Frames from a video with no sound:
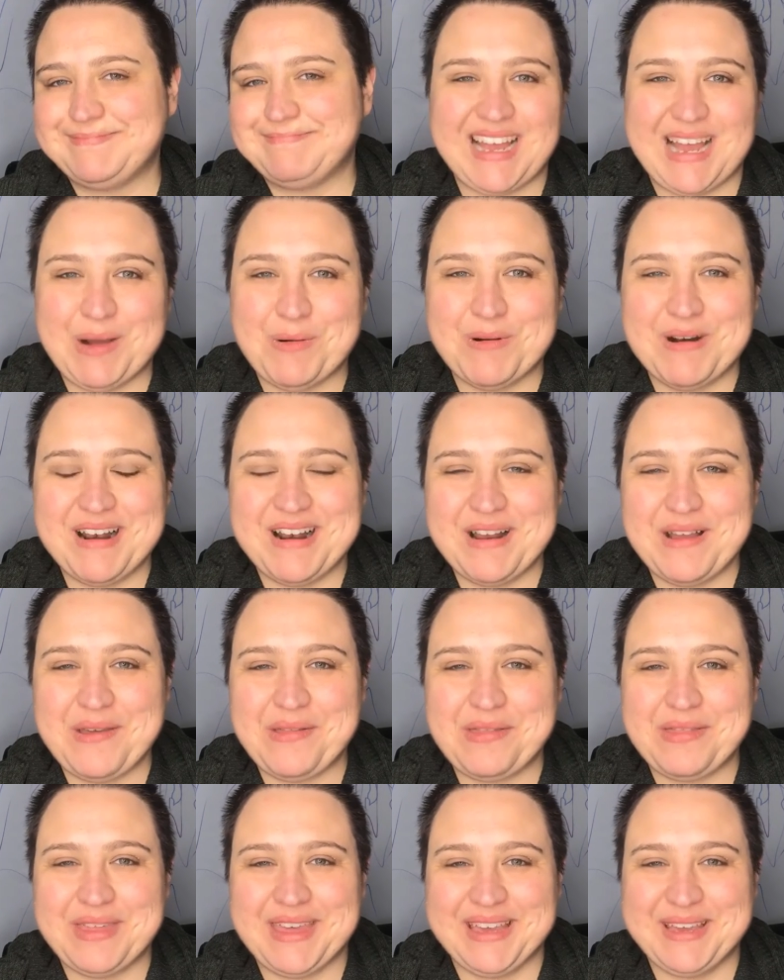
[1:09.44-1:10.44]
I will
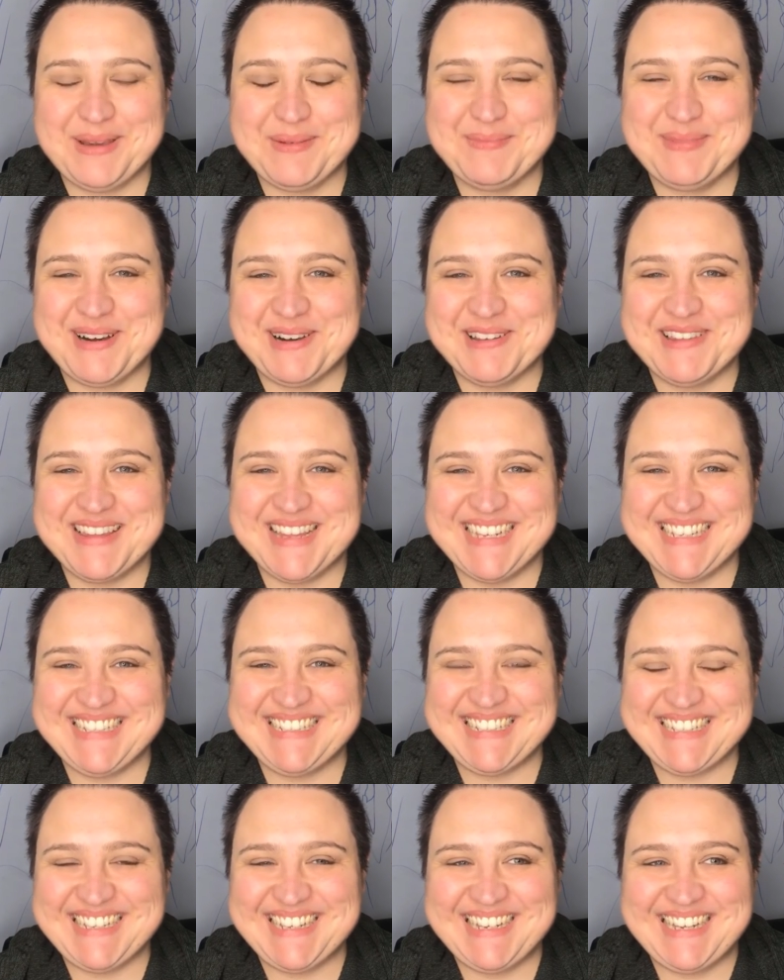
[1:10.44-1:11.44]
think about
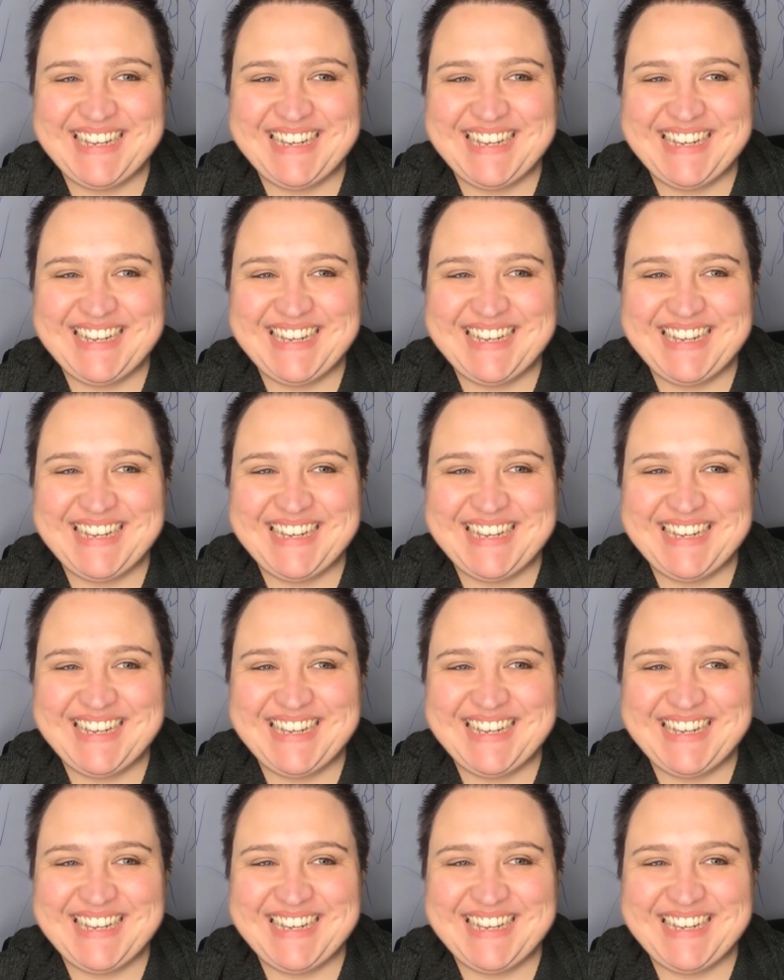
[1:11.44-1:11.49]
this.